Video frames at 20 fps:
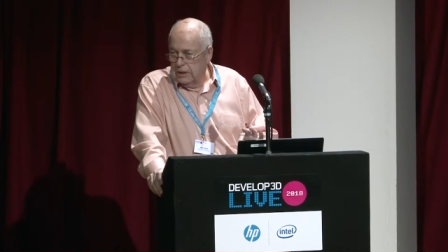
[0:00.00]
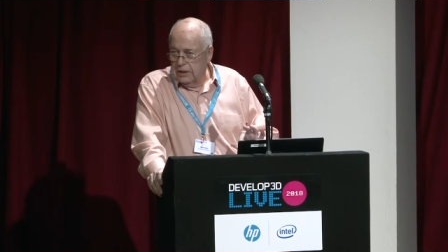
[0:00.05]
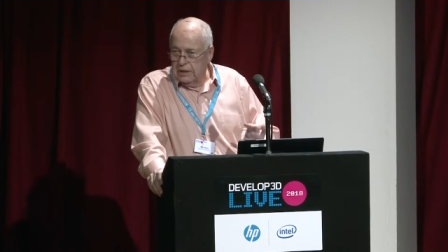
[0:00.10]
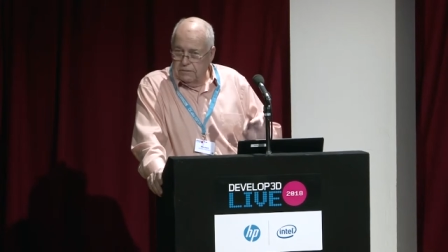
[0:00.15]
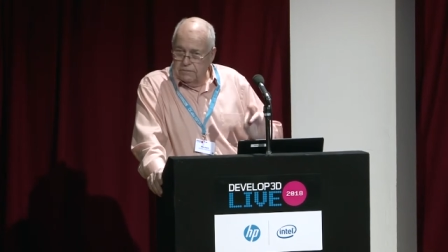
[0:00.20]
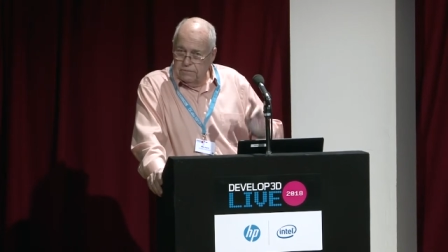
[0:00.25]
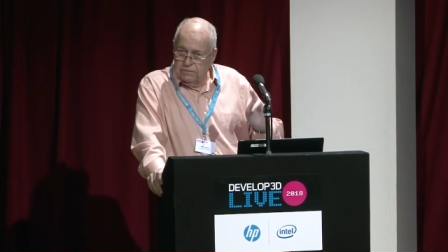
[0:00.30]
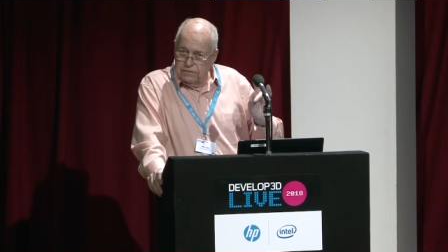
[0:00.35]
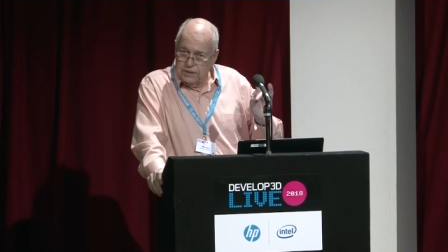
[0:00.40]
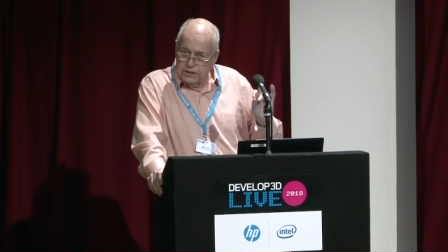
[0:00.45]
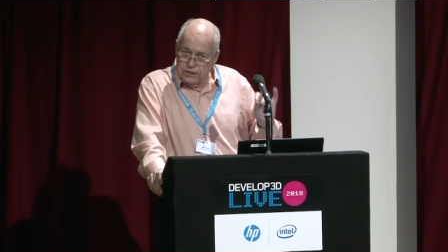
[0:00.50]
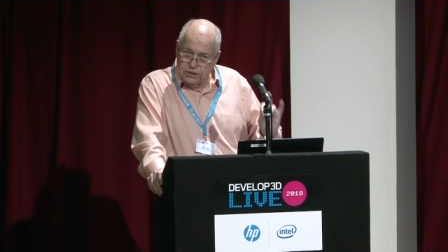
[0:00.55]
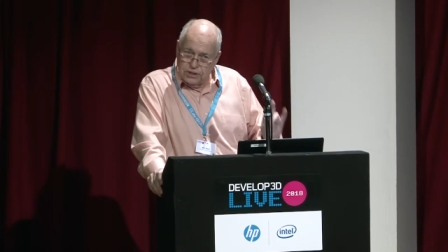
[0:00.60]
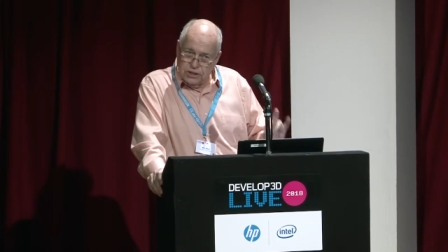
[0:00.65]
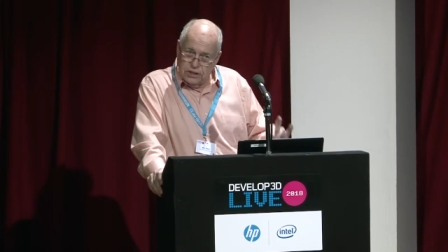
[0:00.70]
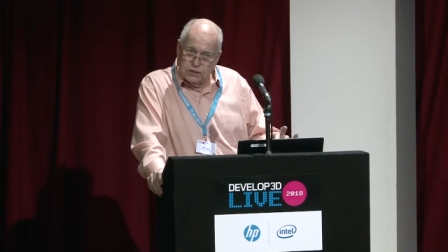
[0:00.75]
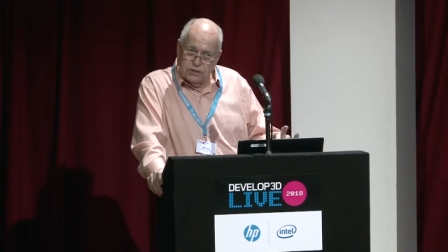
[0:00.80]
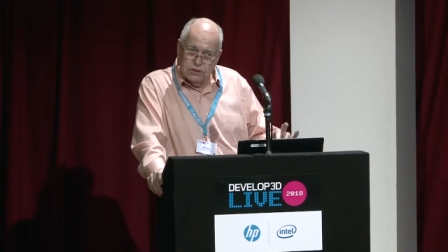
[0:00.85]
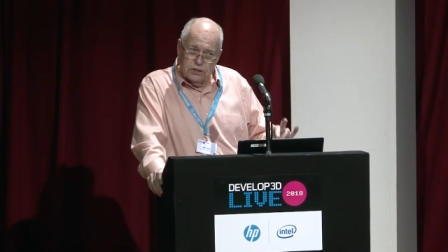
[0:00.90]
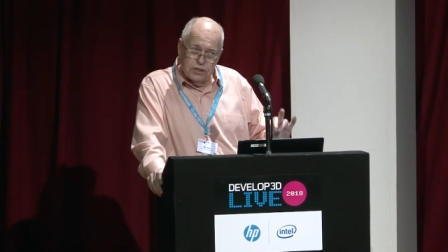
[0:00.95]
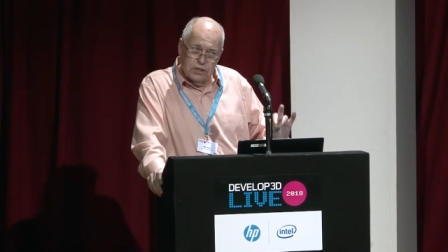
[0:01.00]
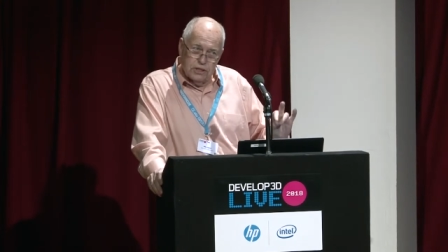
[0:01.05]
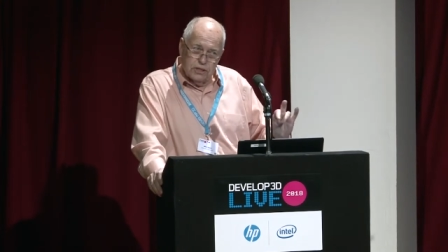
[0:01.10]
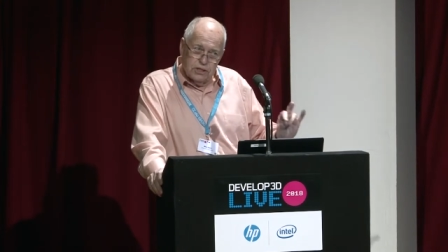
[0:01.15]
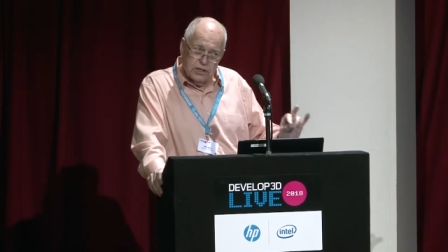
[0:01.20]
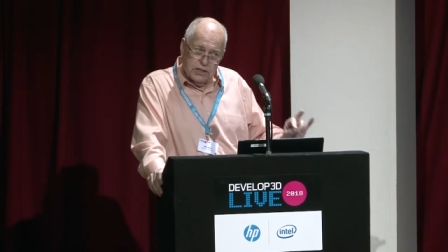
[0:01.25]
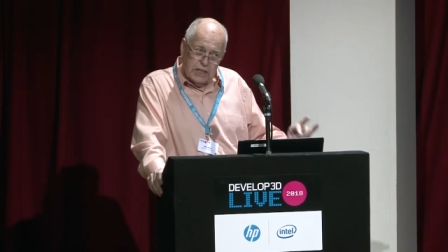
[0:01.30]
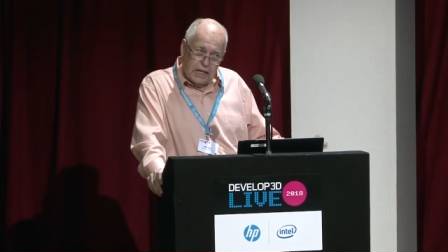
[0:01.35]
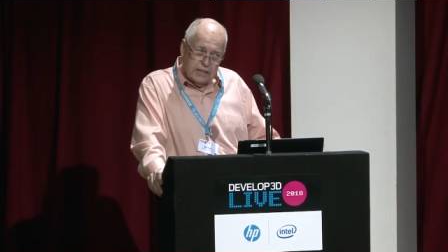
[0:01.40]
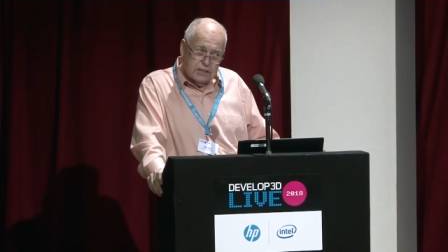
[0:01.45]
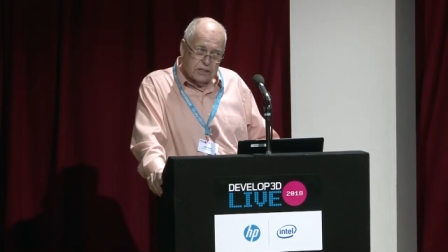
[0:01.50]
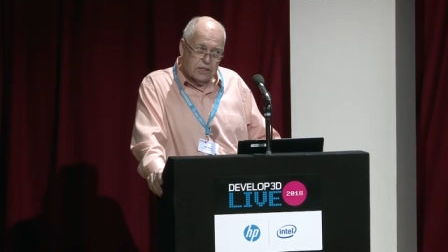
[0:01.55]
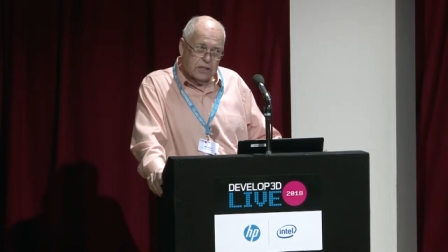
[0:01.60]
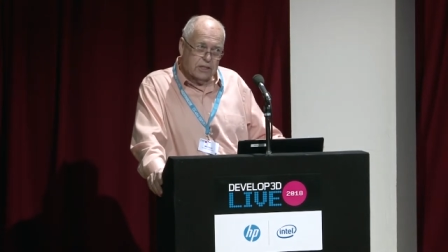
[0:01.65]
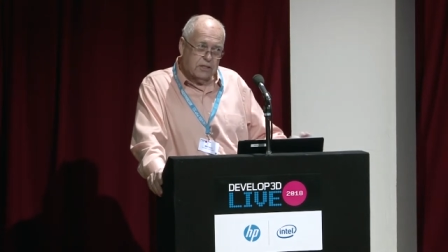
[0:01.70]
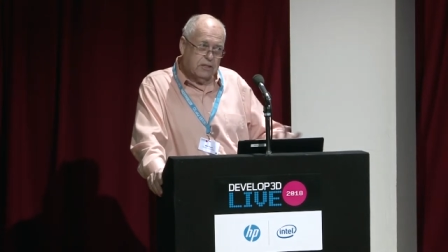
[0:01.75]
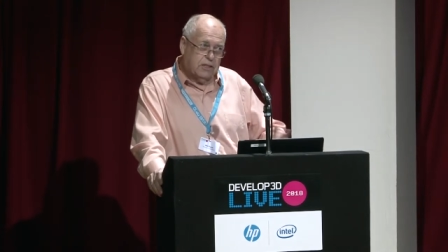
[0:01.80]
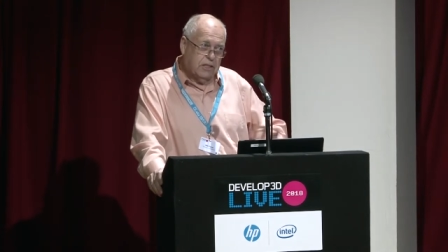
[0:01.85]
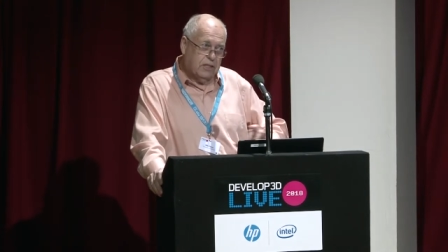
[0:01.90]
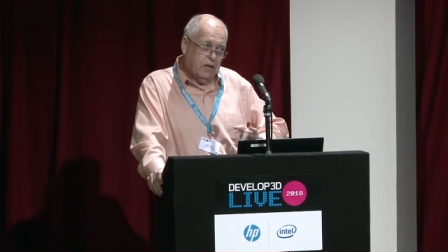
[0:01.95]
It fits into the
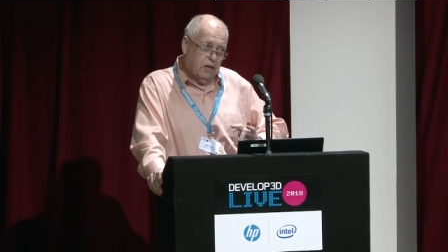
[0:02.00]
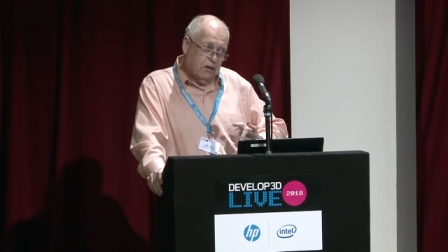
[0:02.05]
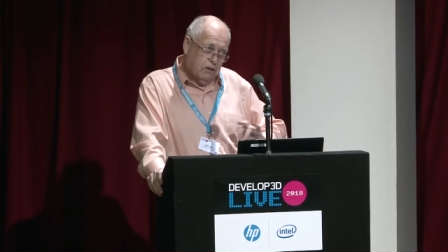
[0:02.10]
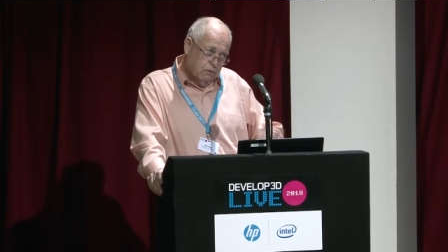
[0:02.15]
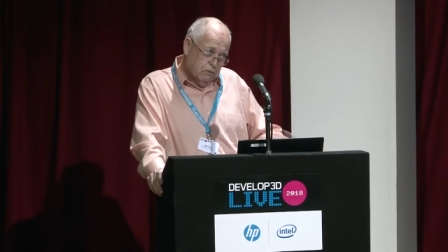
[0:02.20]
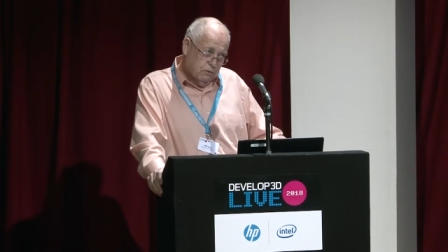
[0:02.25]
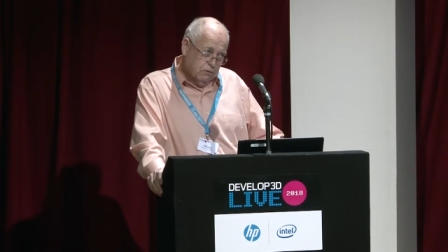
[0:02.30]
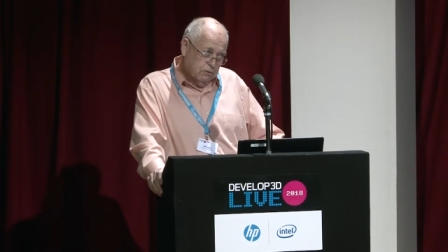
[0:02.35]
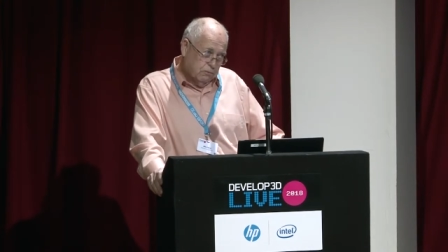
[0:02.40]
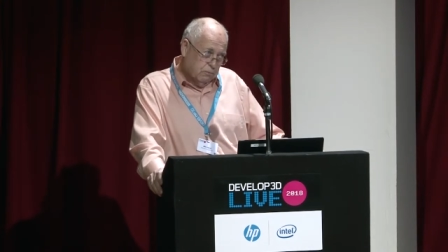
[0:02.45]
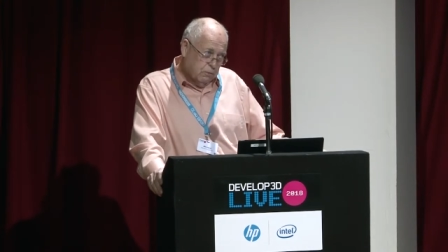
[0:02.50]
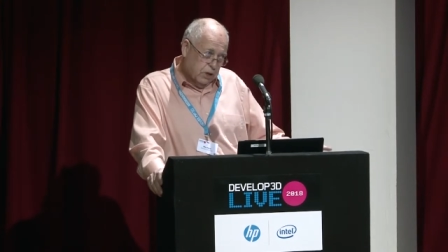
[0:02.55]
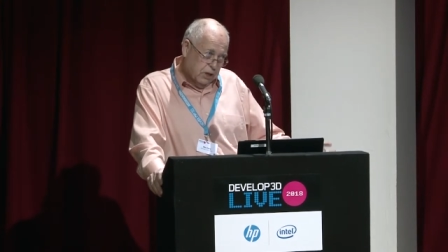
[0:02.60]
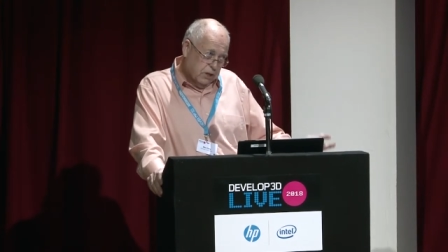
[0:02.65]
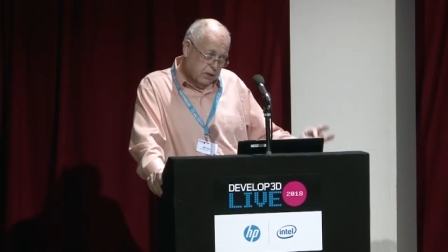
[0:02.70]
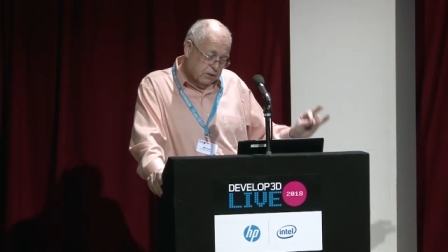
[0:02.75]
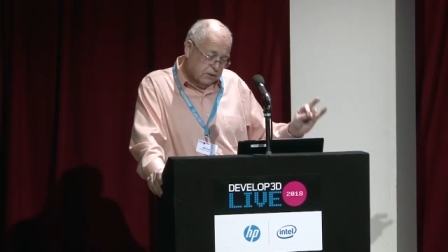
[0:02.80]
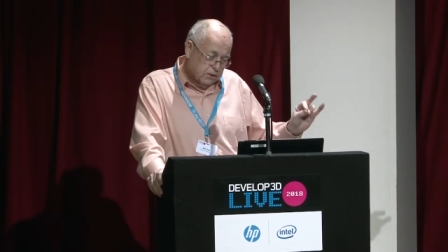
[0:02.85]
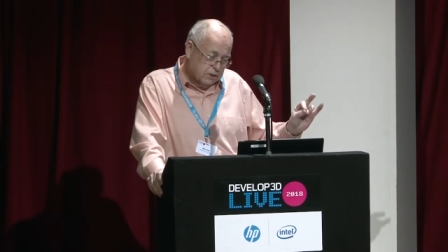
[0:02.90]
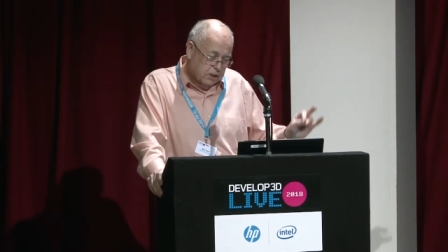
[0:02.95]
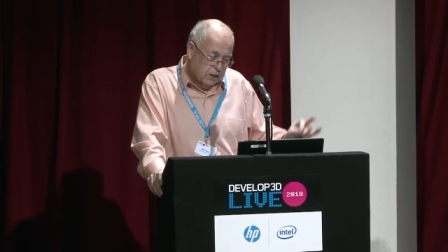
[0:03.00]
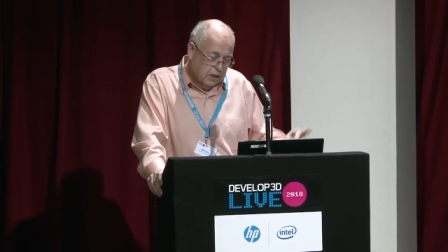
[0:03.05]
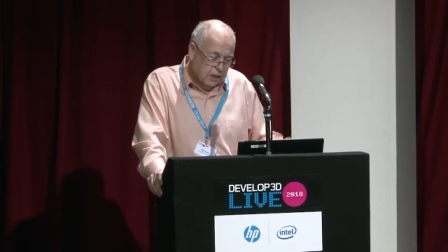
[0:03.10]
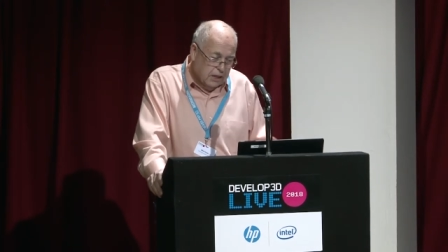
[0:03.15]
static, the old world,